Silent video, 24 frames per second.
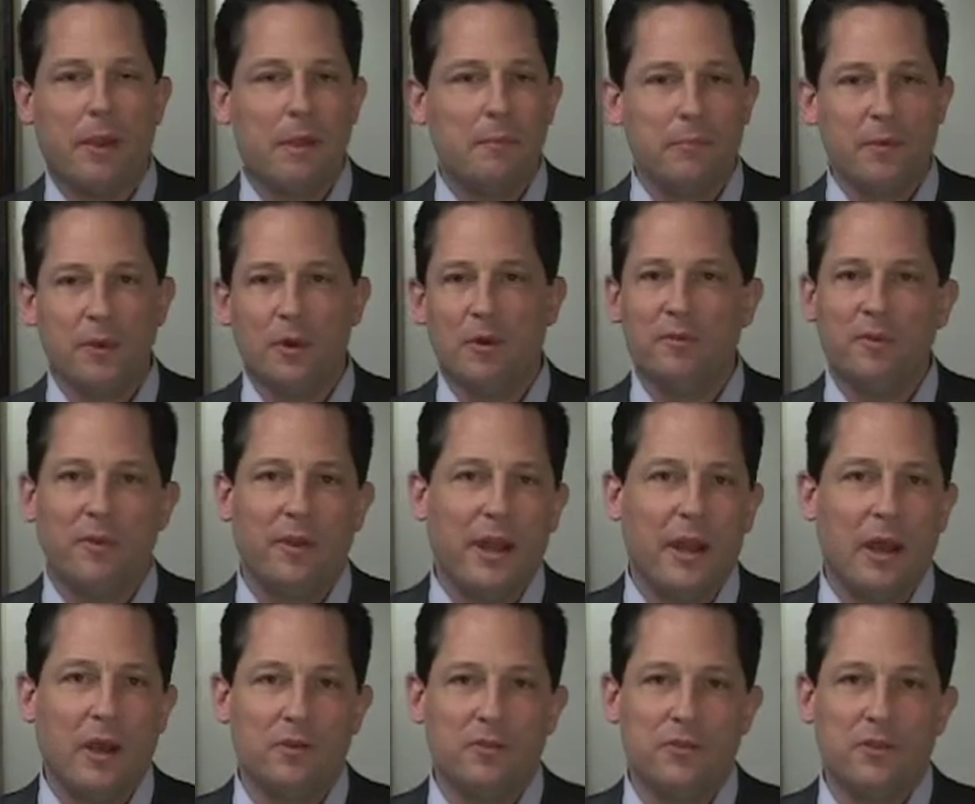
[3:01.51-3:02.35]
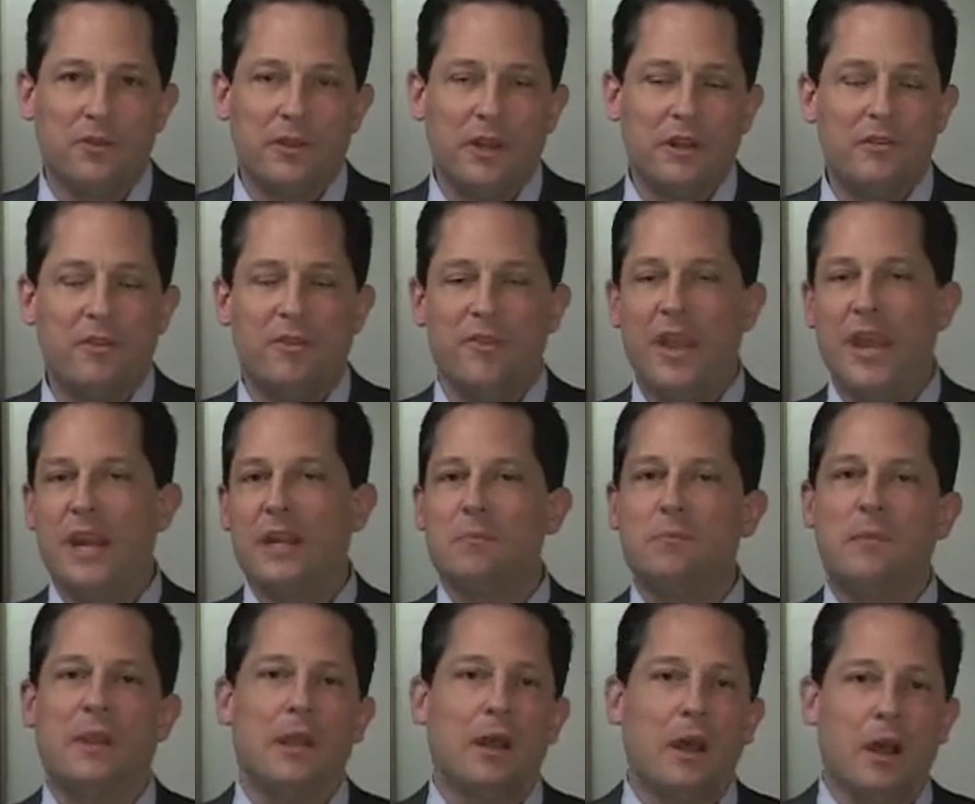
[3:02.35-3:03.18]
of my beautiful houses, and
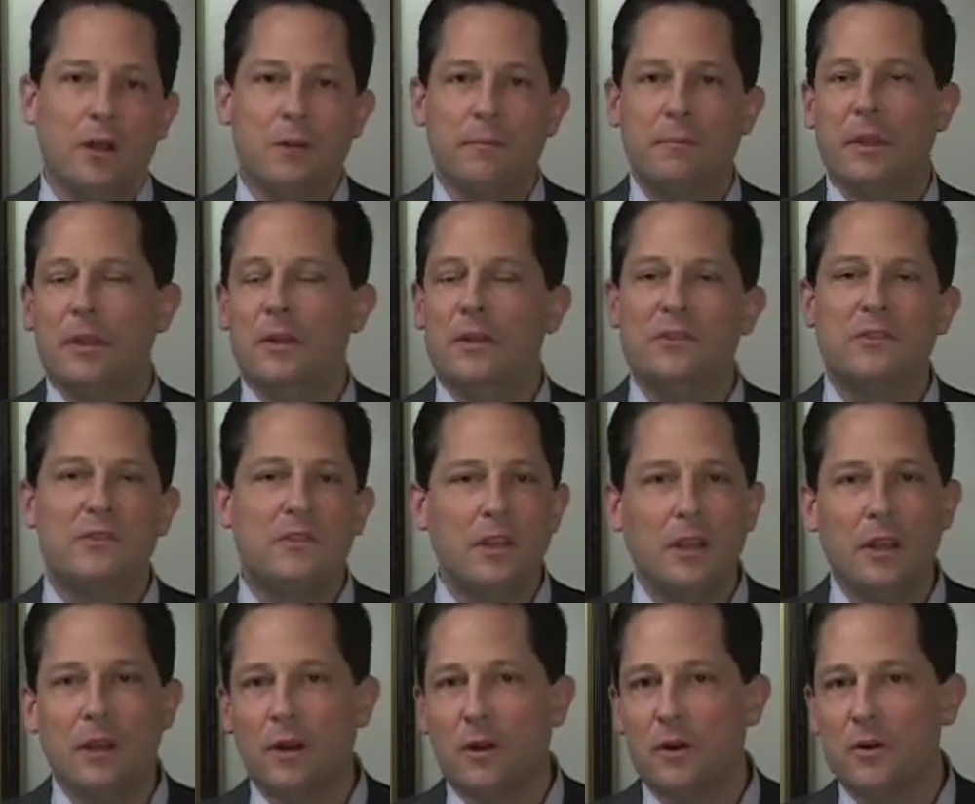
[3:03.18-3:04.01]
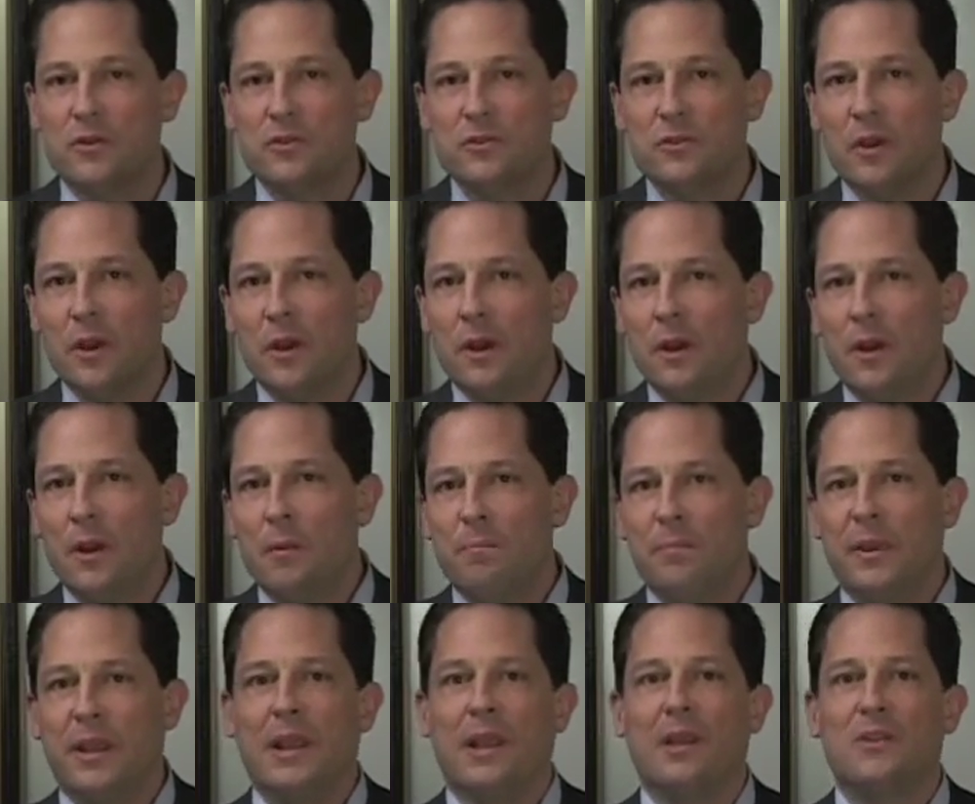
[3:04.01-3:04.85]
thanked me, hugged me in tears
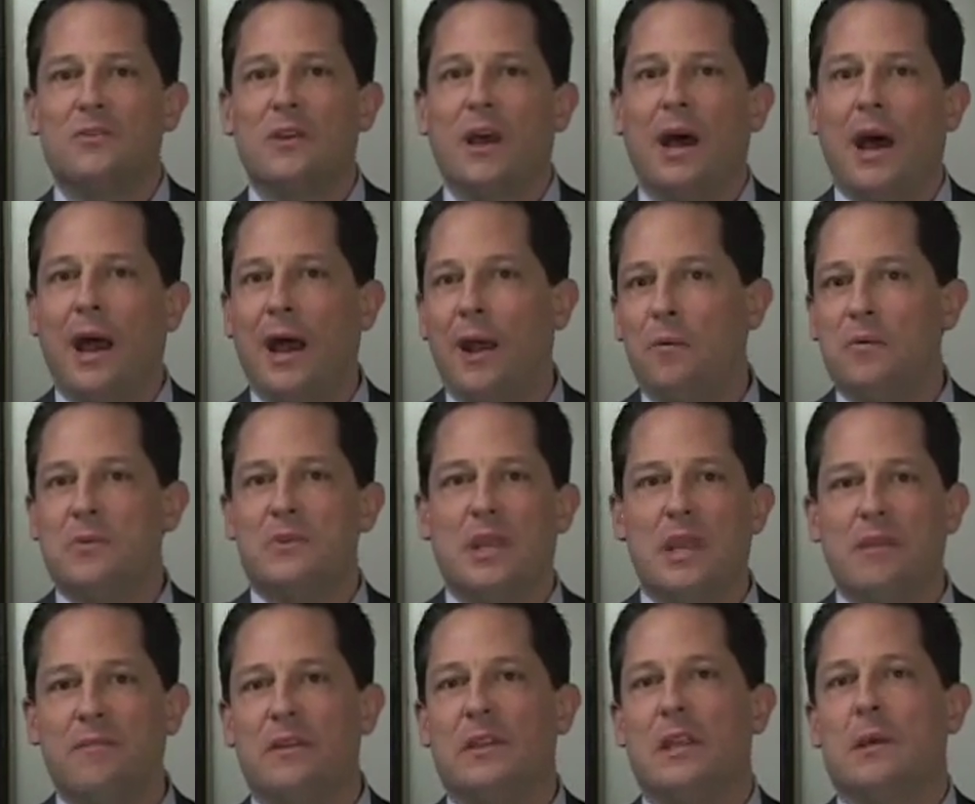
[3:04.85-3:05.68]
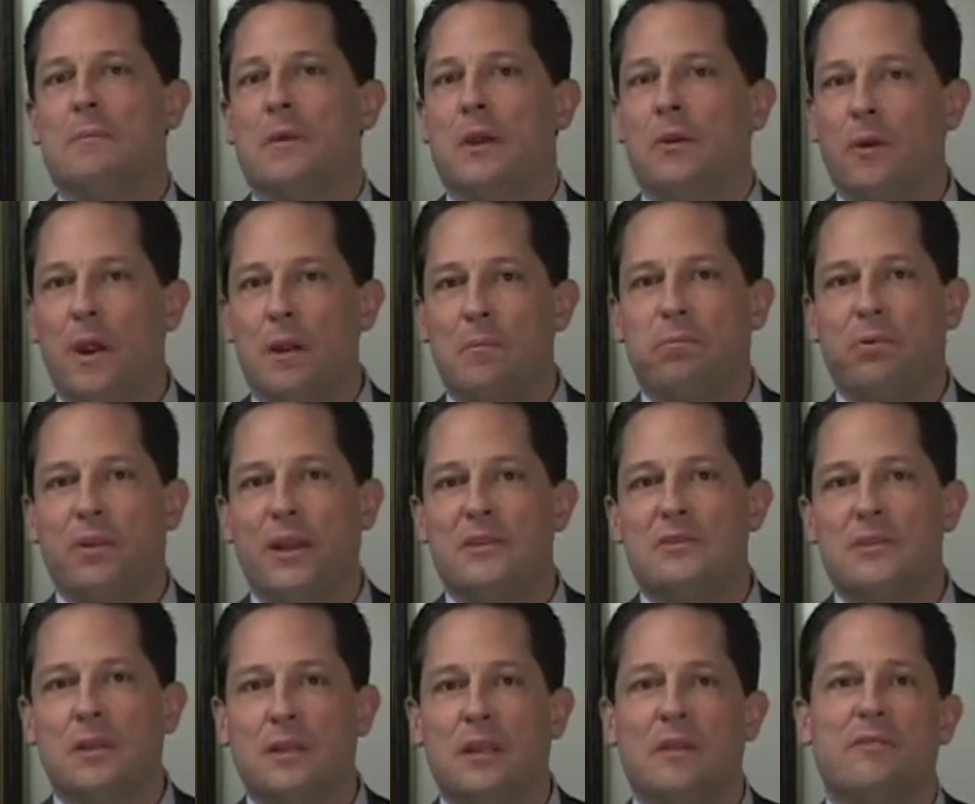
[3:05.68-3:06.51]
because I was giving them a great
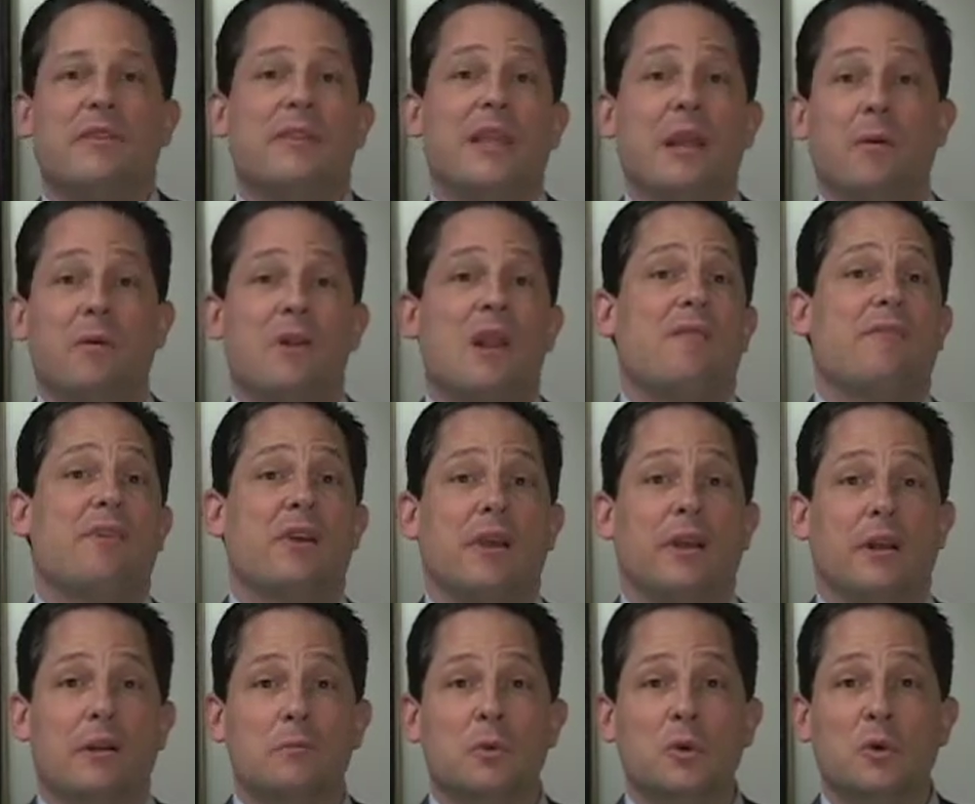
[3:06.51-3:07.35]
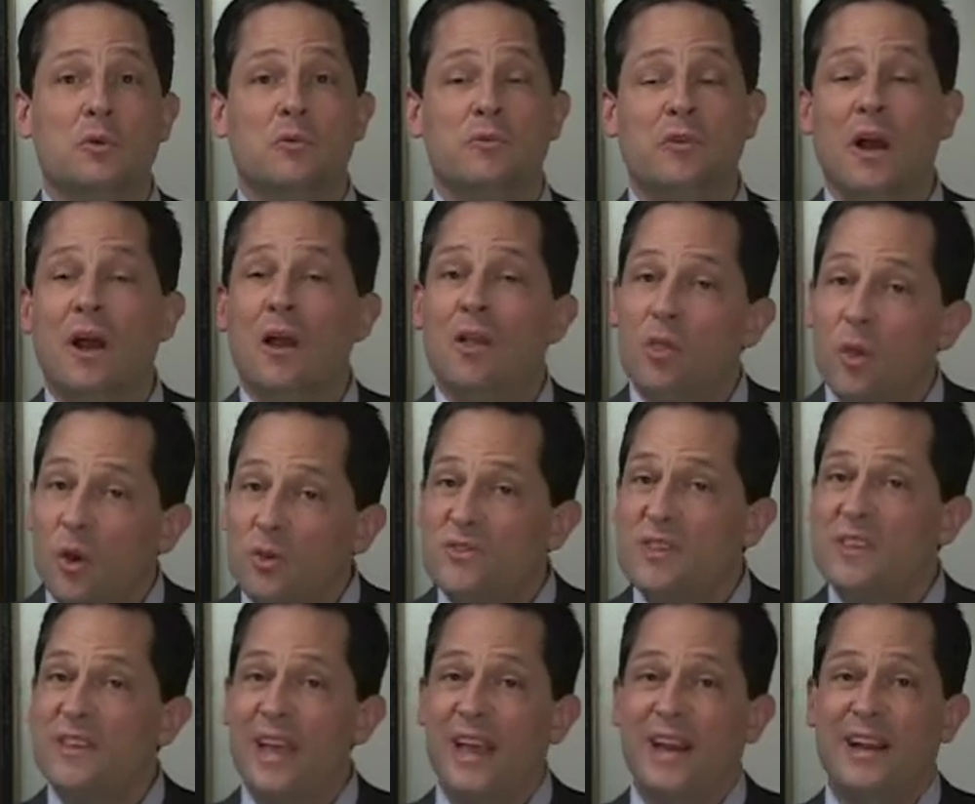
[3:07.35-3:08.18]
place to live and they were never going to move.
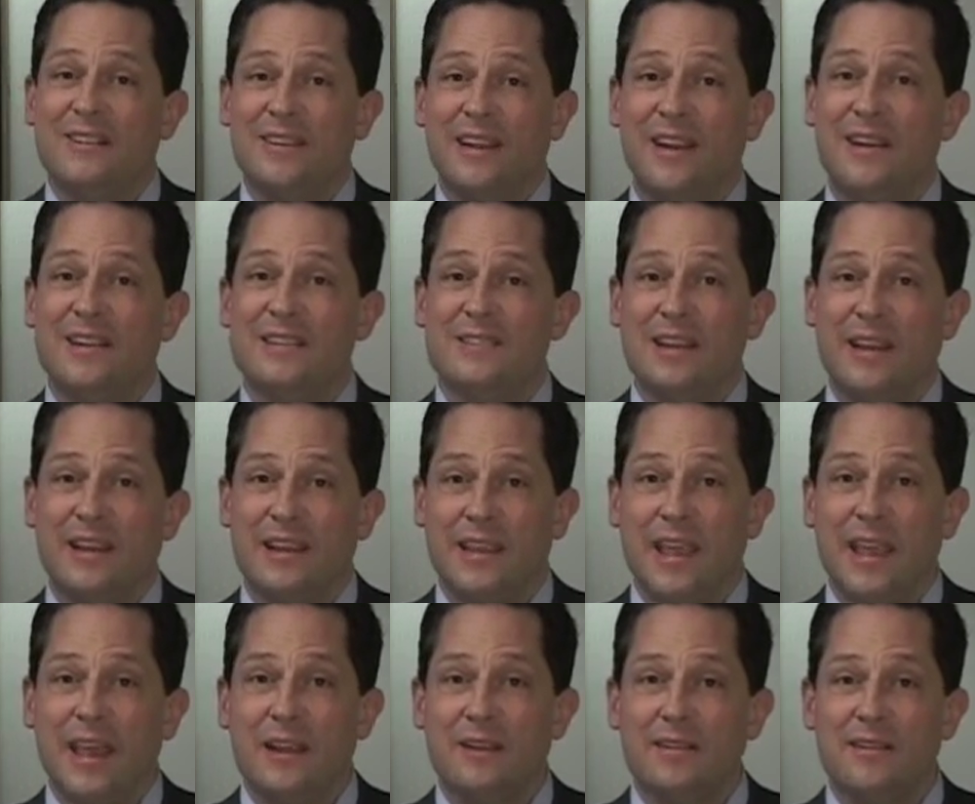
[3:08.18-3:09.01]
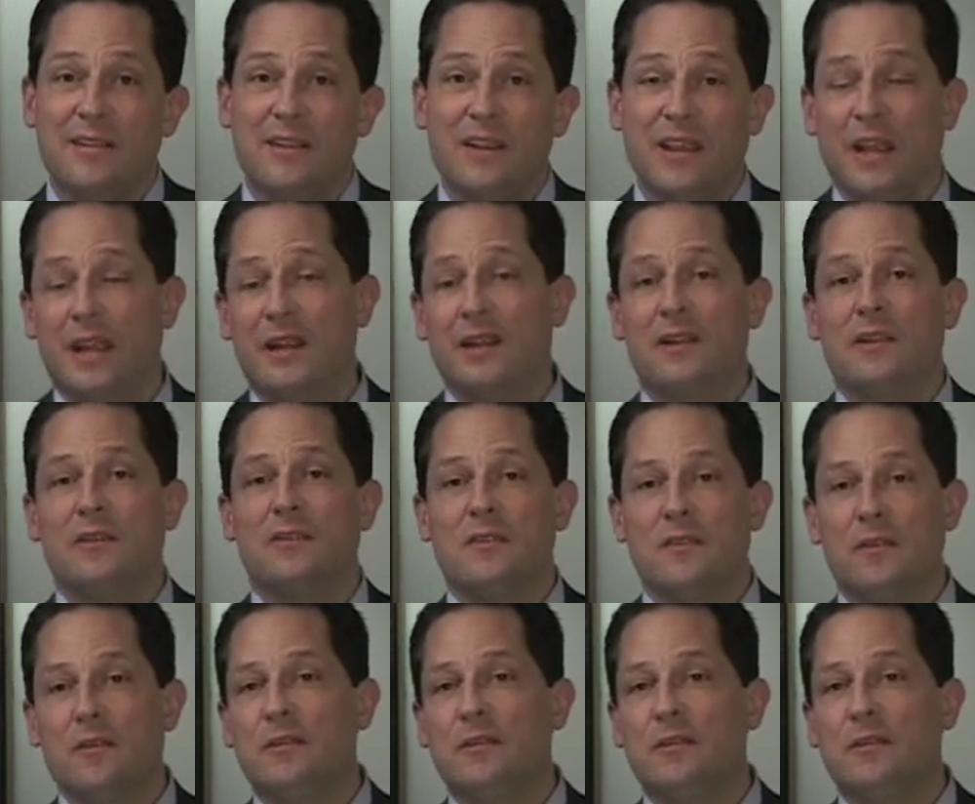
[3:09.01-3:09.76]
Those are the kind of tenants I get. And